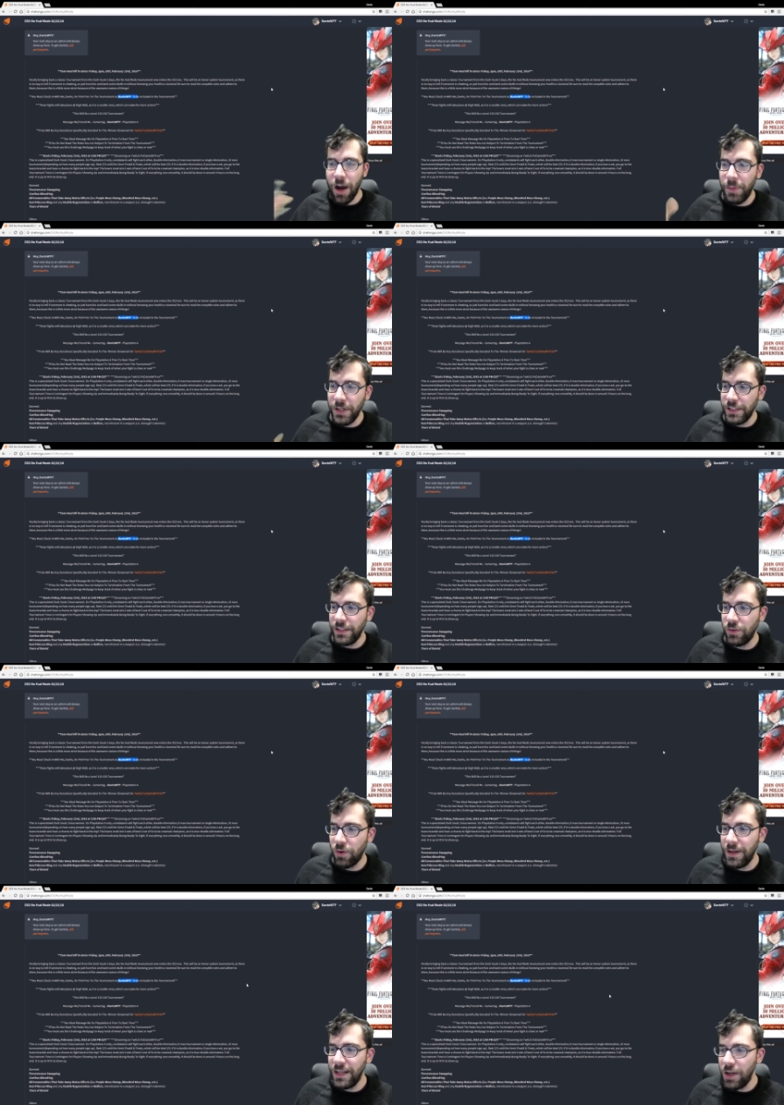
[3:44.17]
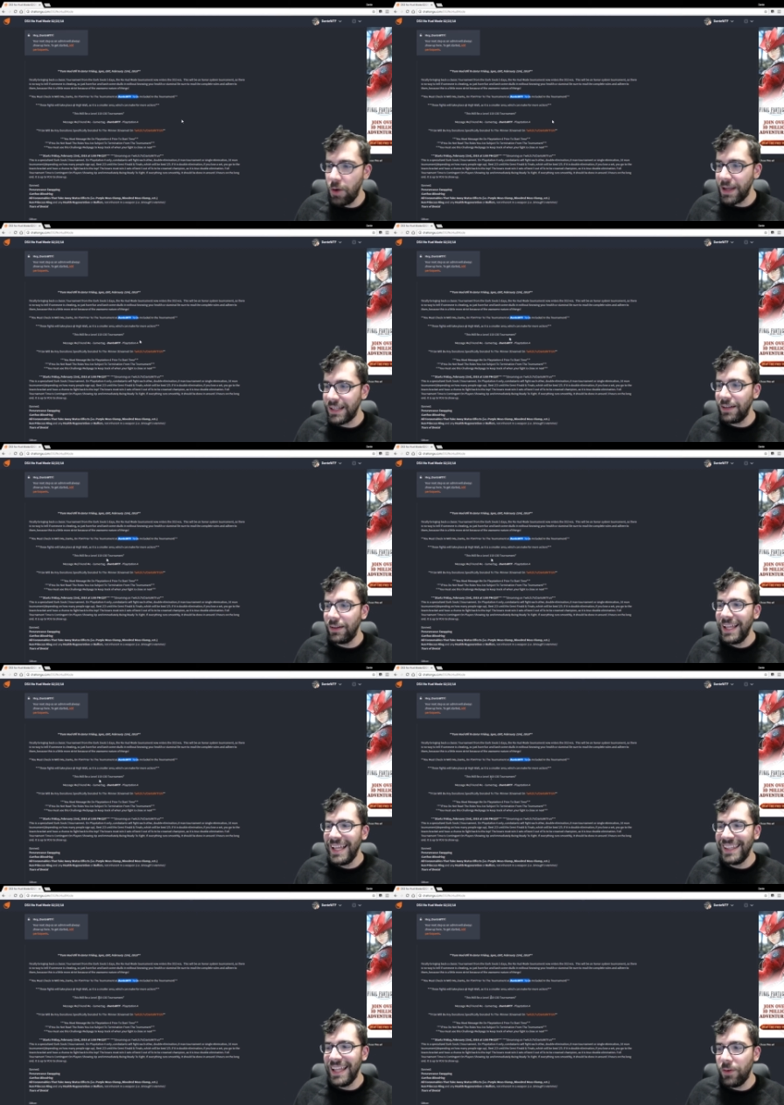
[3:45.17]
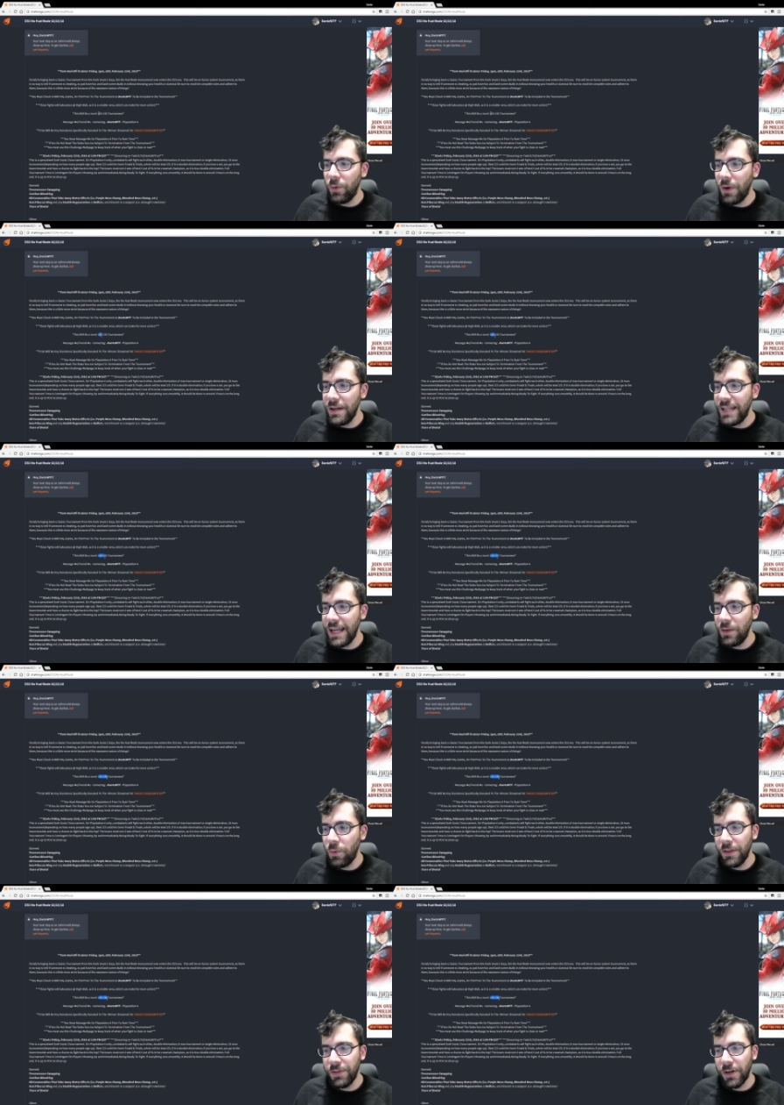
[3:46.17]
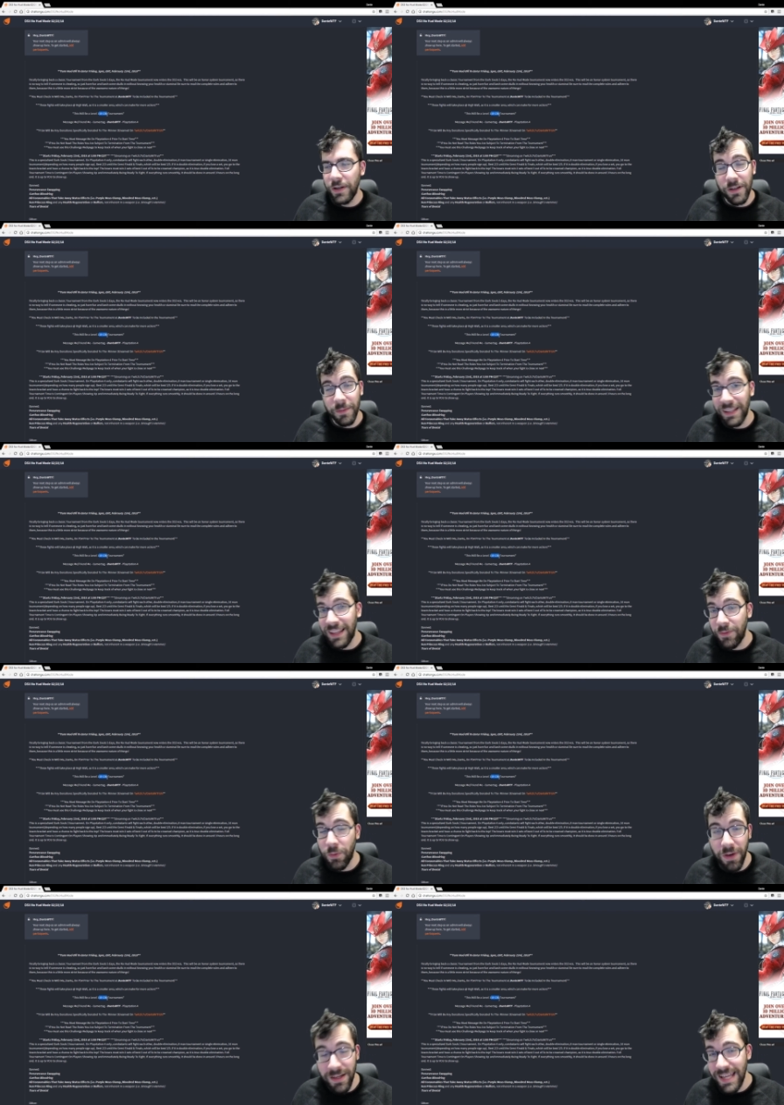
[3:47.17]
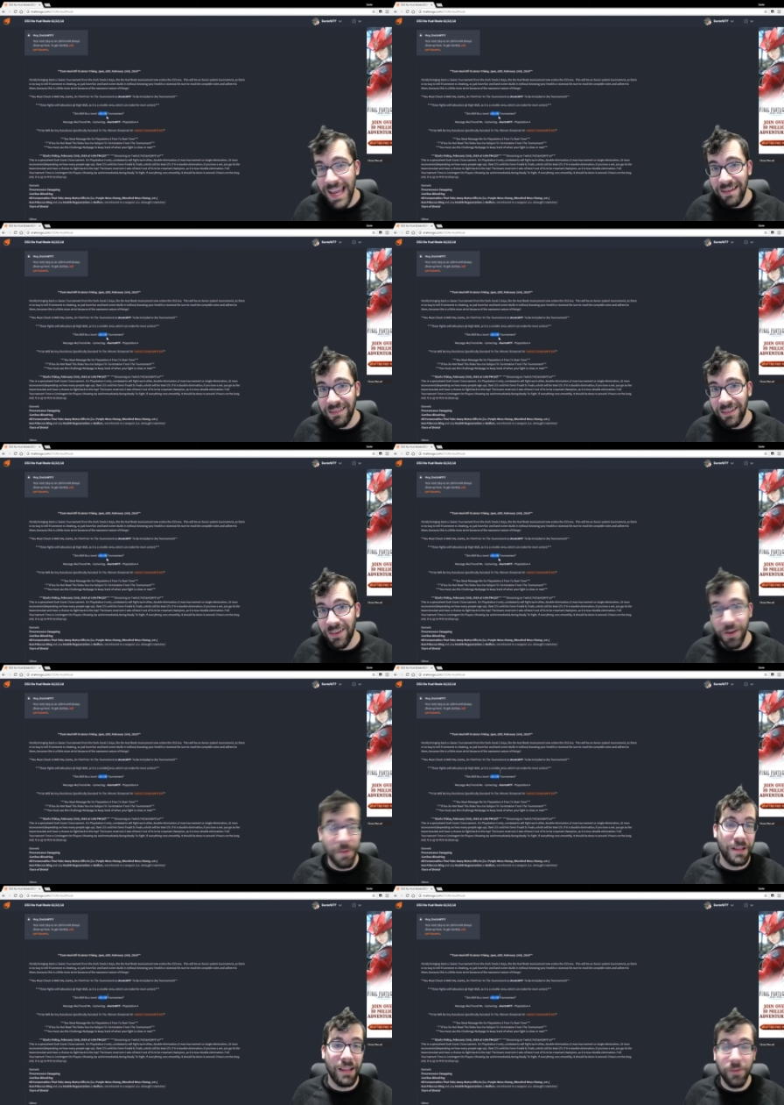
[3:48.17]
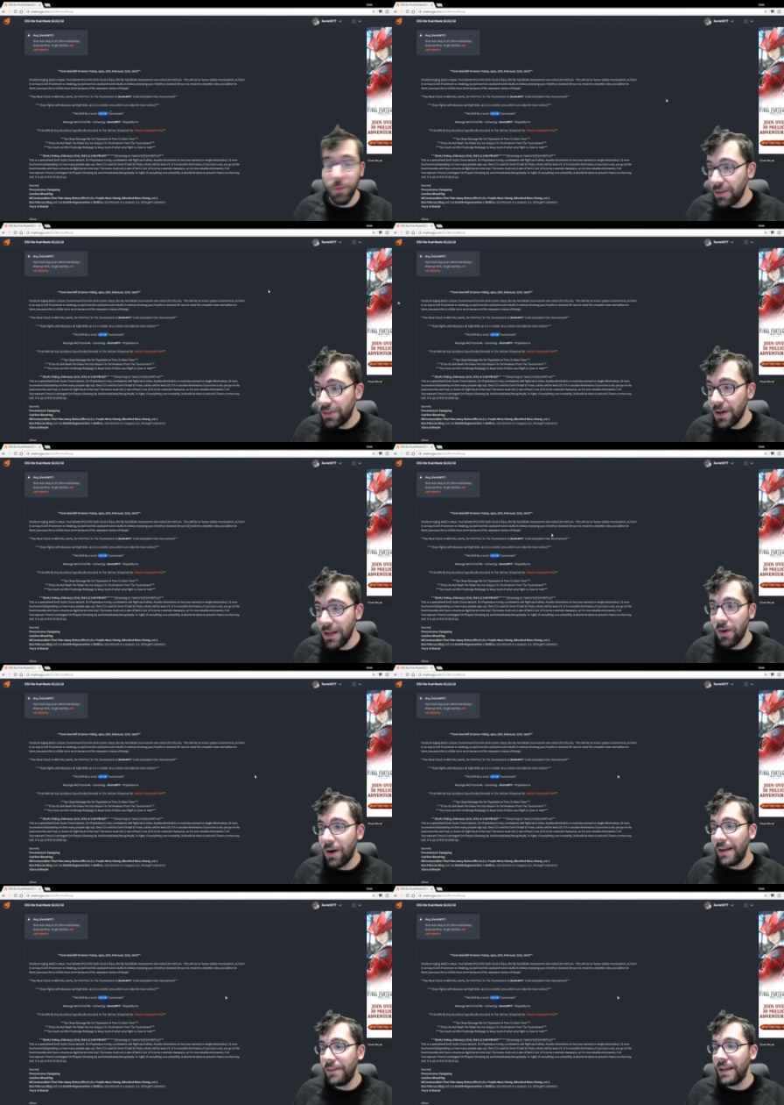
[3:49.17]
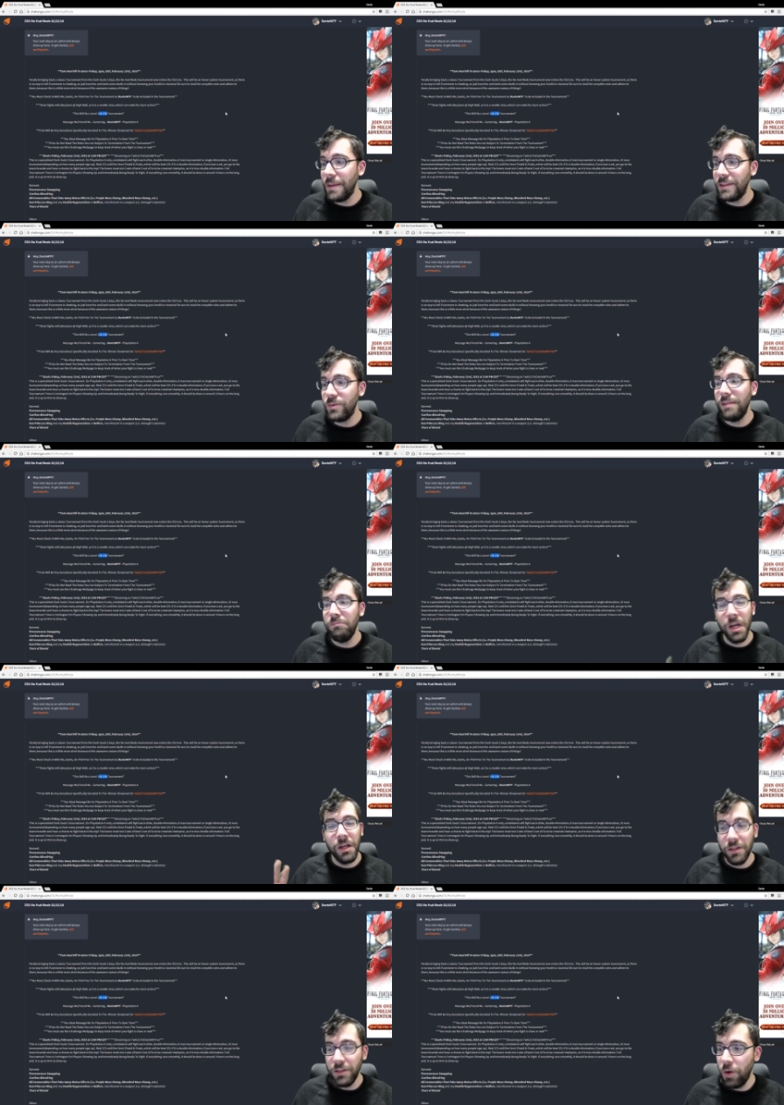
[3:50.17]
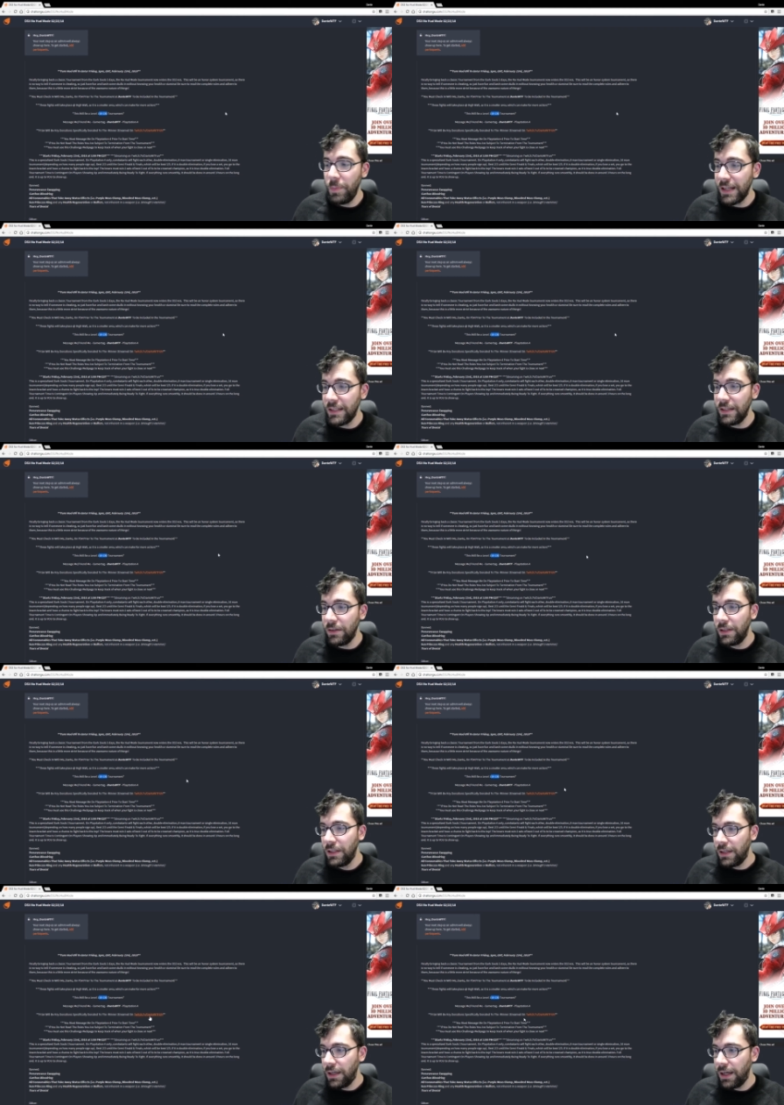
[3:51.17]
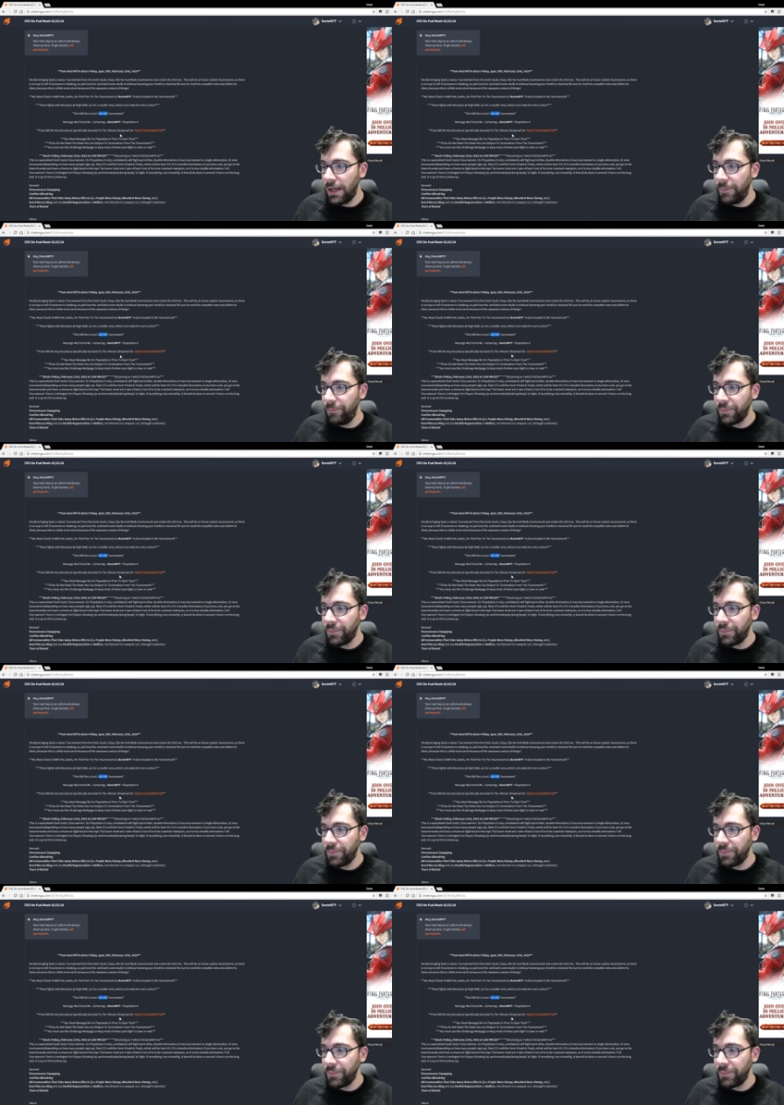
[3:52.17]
put you in the tournament, no big deal. Level one ten to one thirty, you could be level one ten, or you could be level one thirty, or anything in between, no big deal. Um,